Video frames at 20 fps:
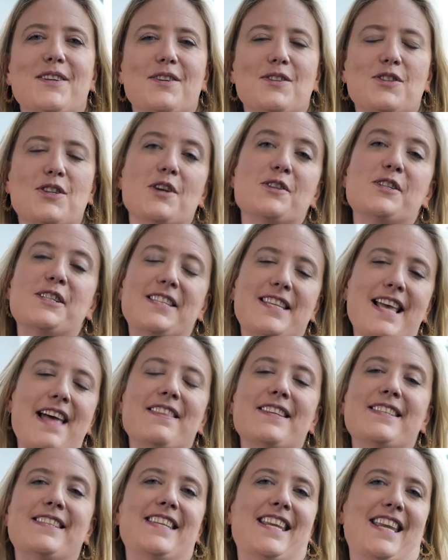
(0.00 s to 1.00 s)
So to
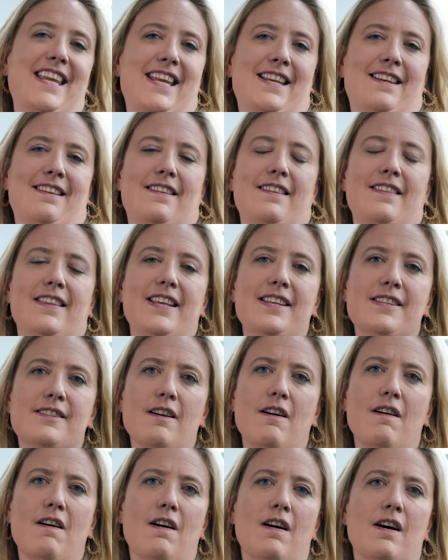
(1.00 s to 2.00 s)
set the scene, these
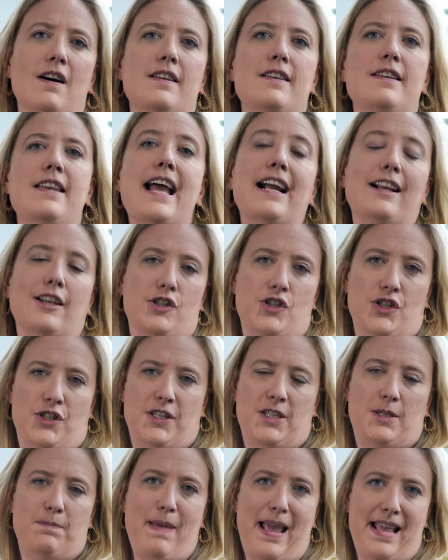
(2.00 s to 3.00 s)
are
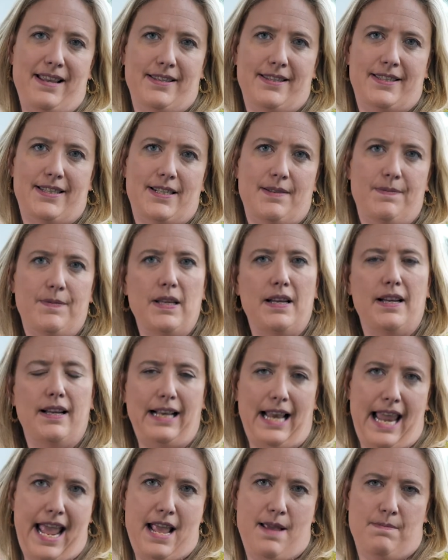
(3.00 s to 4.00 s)
negligence-based
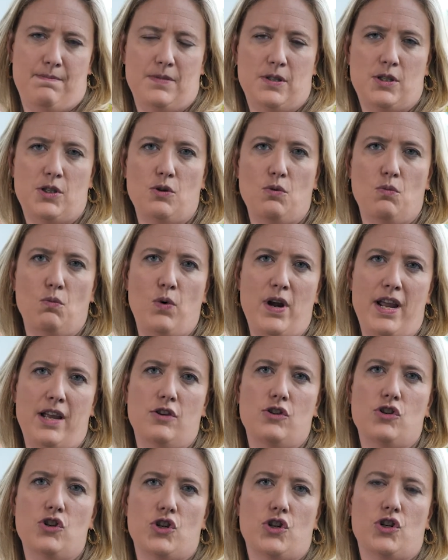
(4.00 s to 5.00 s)
claims
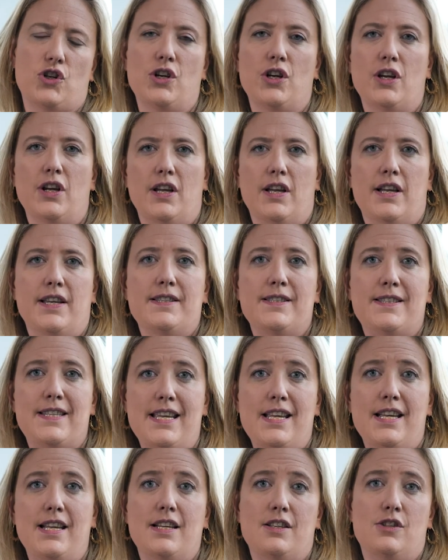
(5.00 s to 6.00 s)
which
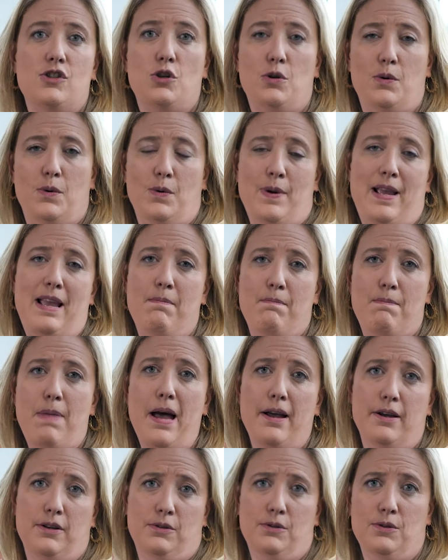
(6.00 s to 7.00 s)
seek to
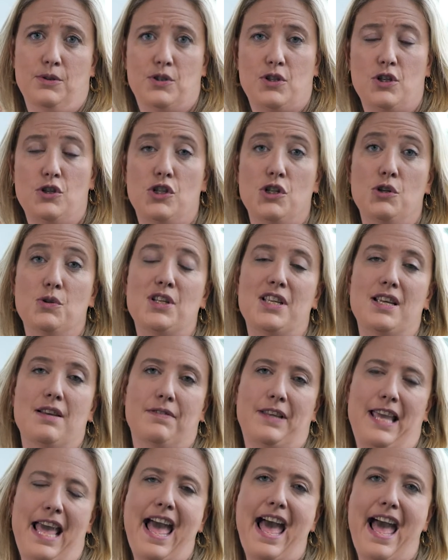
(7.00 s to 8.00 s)
impose a duty
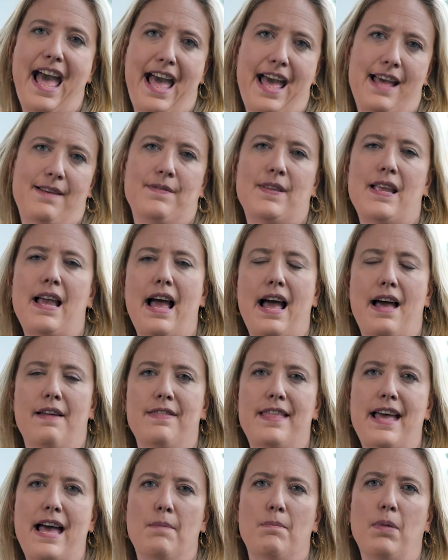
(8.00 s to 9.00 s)
of care
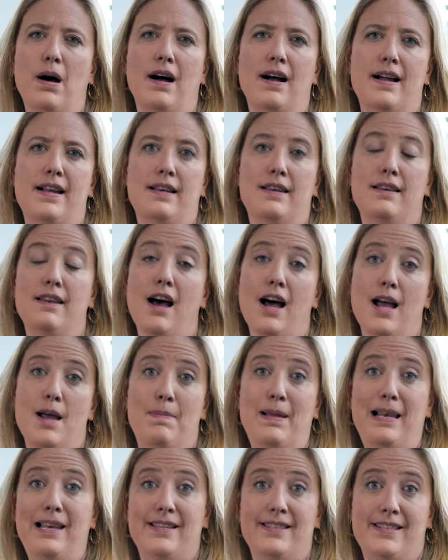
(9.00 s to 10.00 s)
and thereby
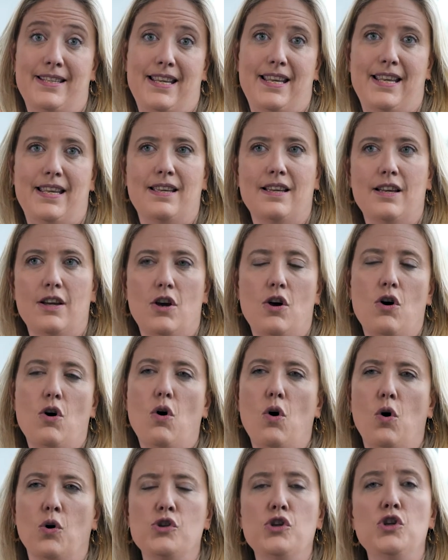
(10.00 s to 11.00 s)
liability
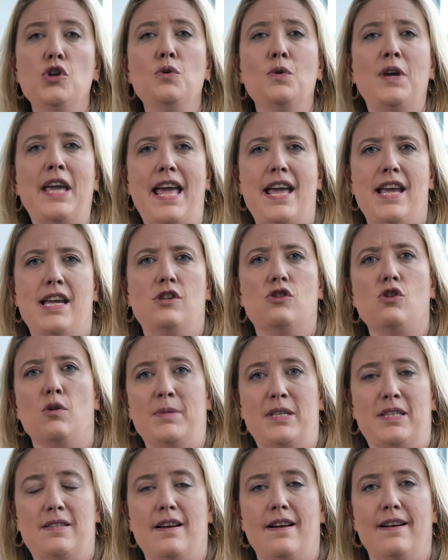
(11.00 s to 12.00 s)
on UK
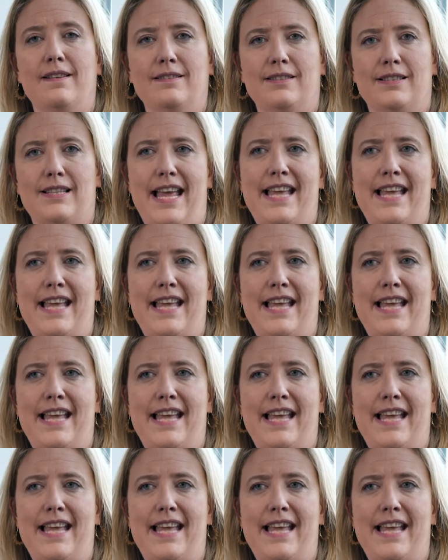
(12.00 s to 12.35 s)
domiciled